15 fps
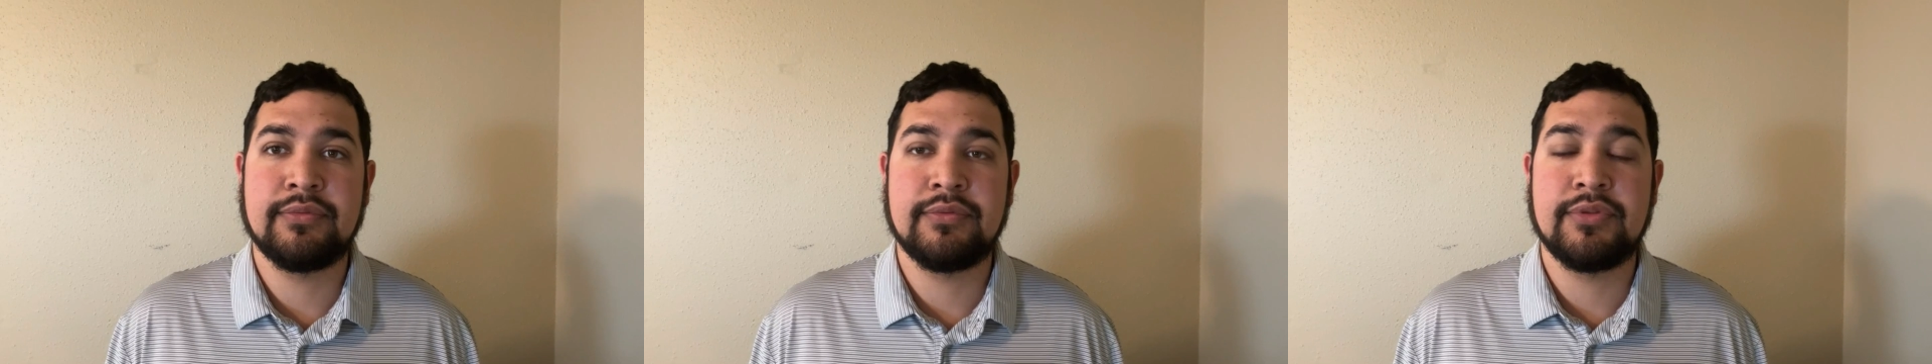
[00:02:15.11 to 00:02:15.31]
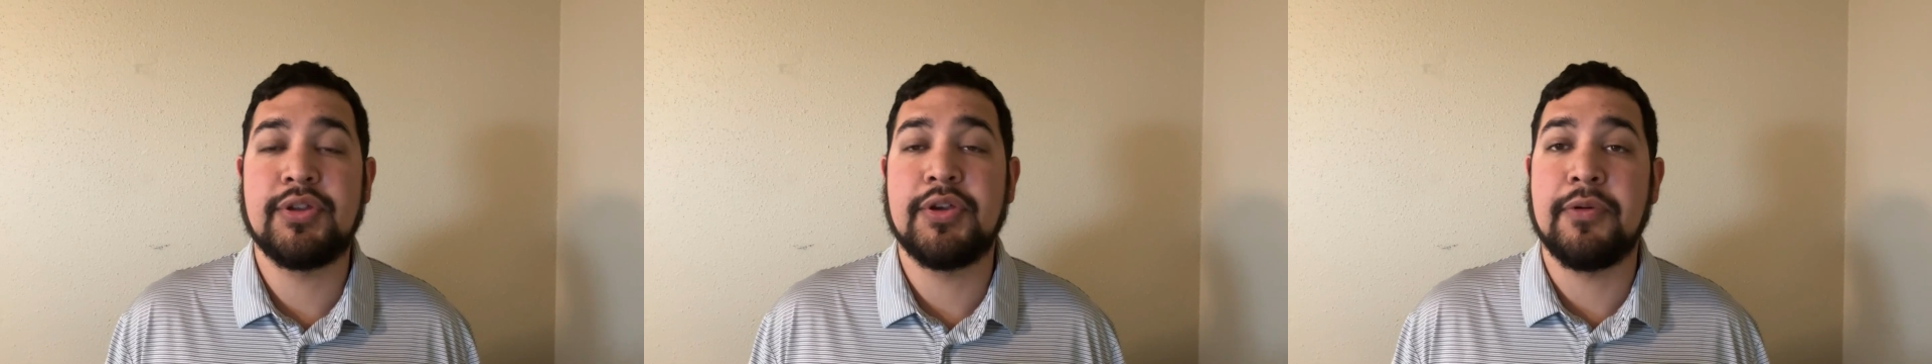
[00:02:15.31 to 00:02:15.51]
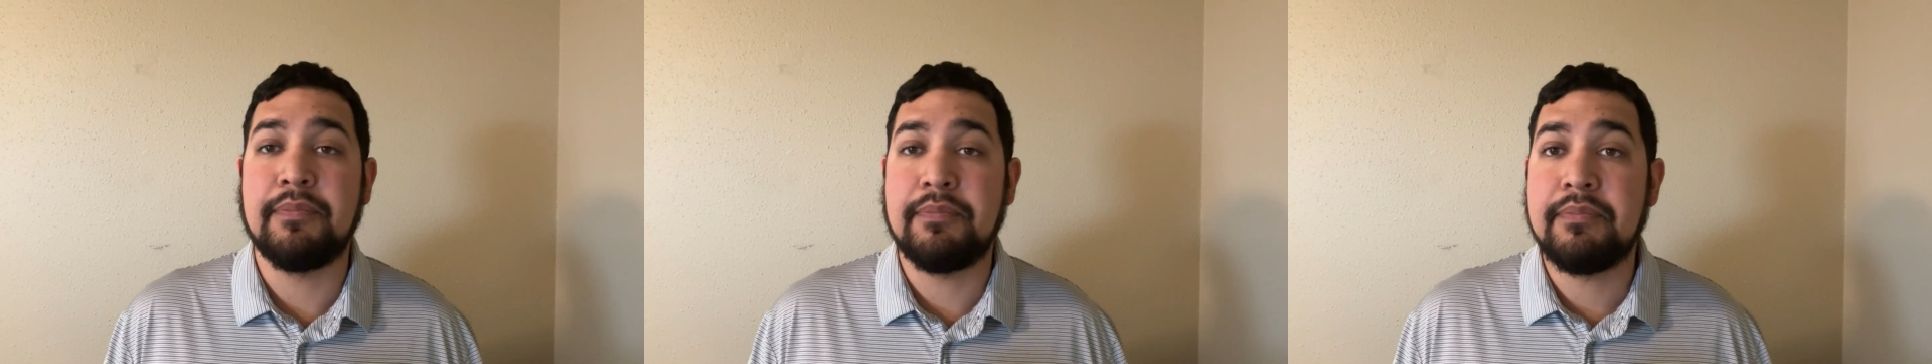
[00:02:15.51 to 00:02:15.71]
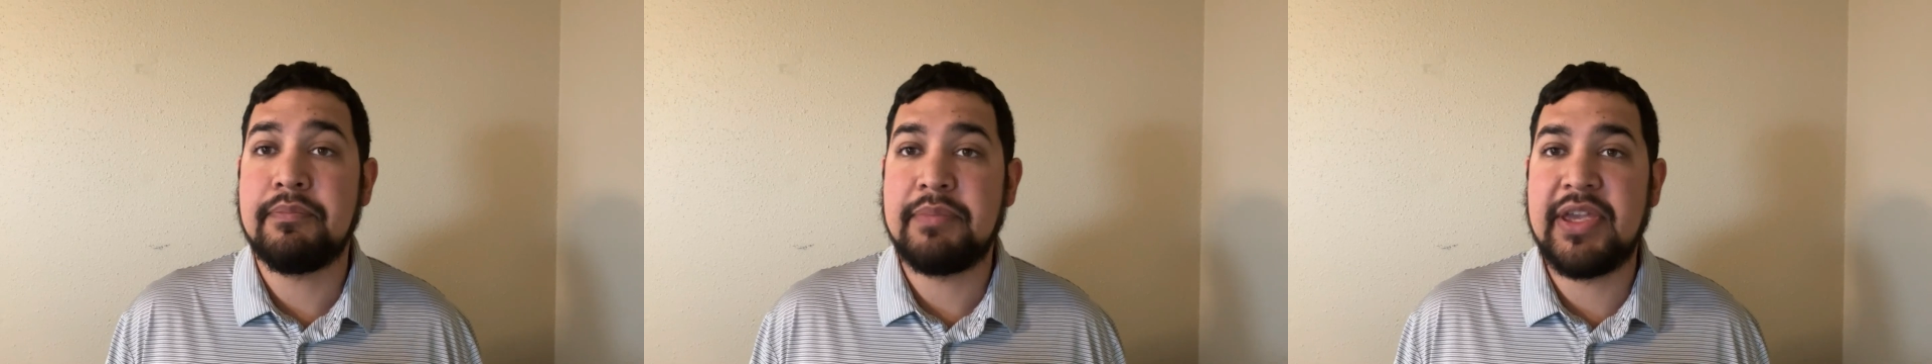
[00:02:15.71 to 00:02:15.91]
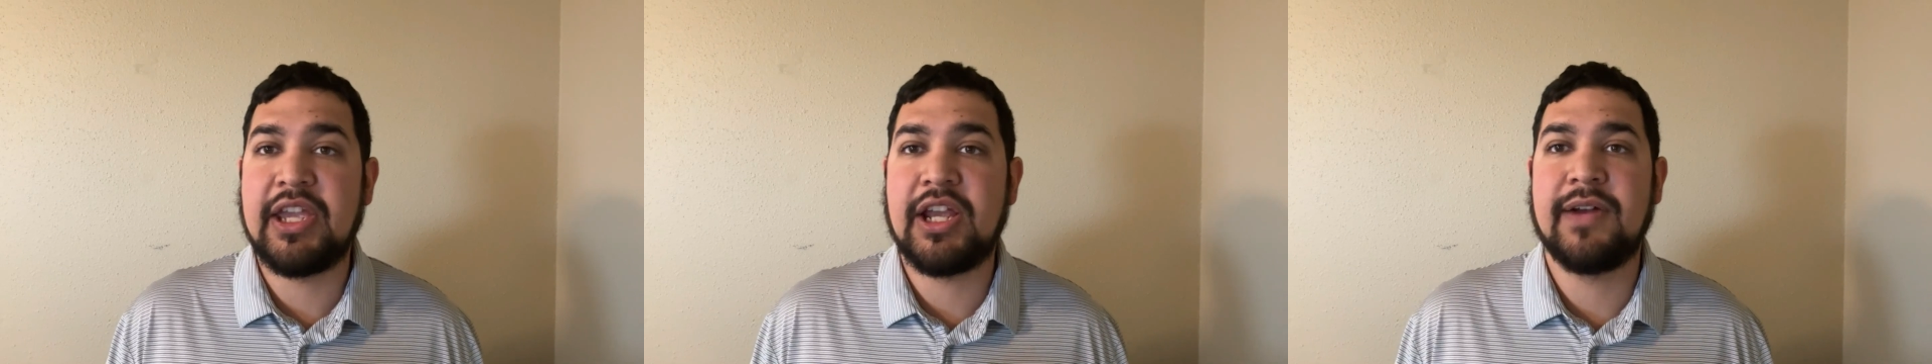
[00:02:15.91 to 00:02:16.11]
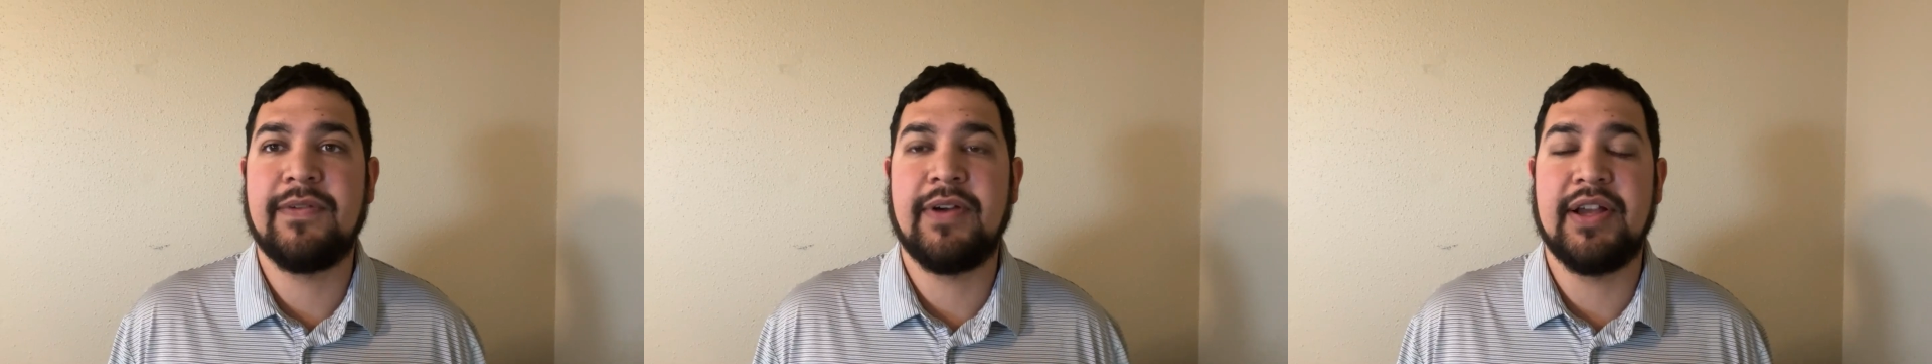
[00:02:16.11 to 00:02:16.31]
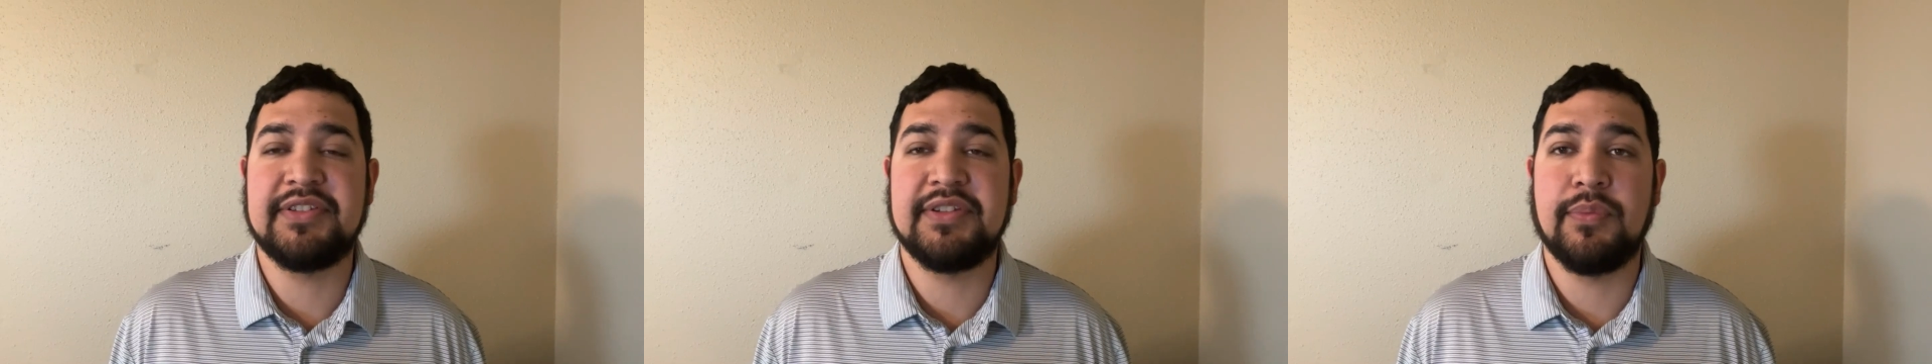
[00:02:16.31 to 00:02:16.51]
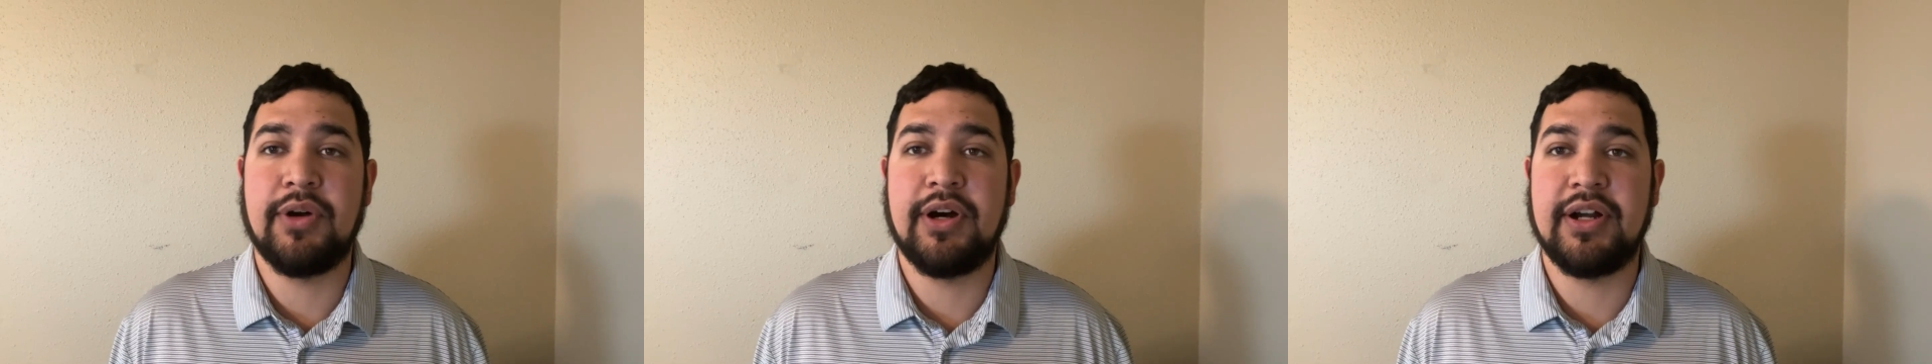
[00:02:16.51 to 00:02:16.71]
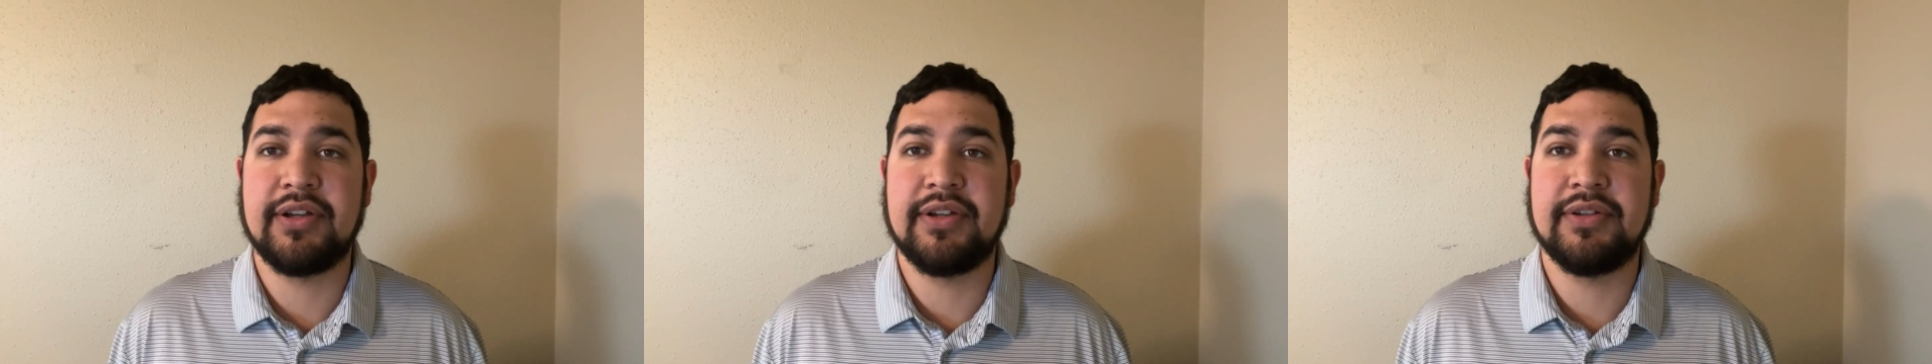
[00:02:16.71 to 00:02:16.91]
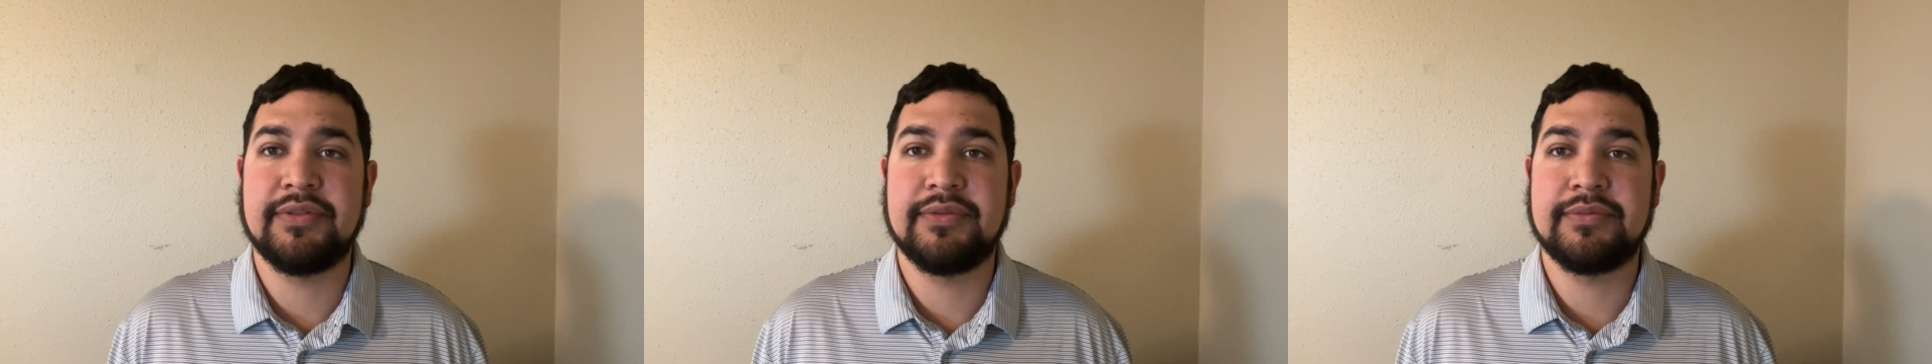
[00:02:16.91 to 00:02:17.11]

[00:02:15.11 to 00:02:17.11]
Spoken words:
so be careful as you walk.